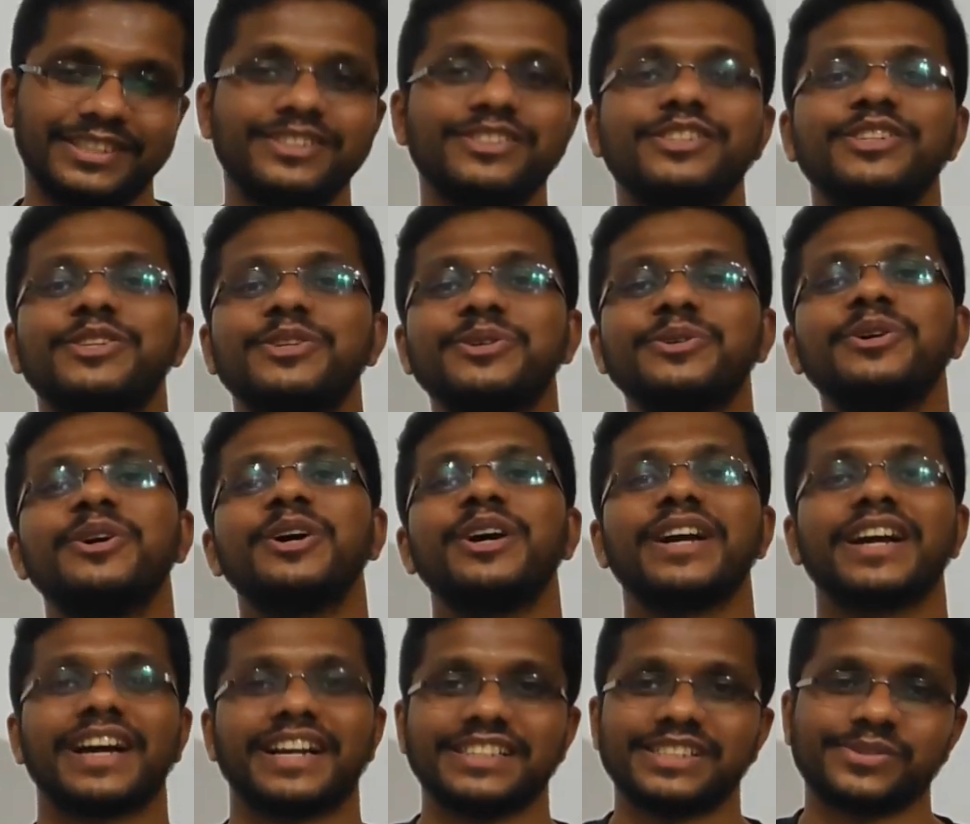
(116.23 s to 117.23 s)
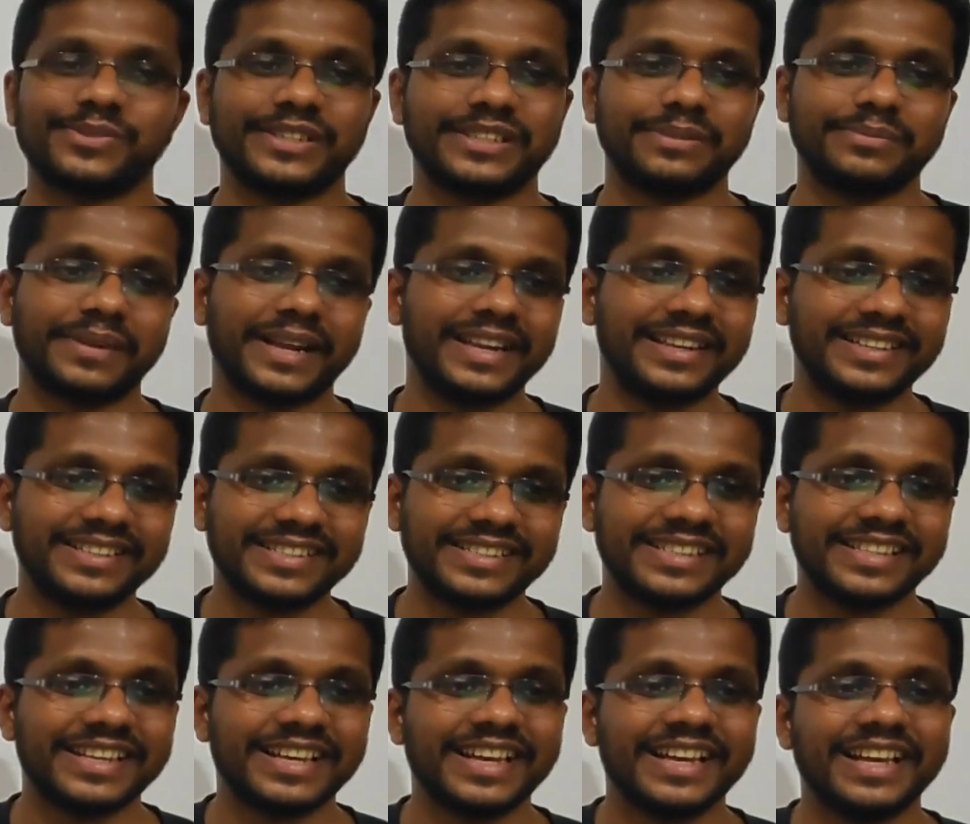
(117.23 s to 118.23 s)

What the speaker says: situ conservation practice.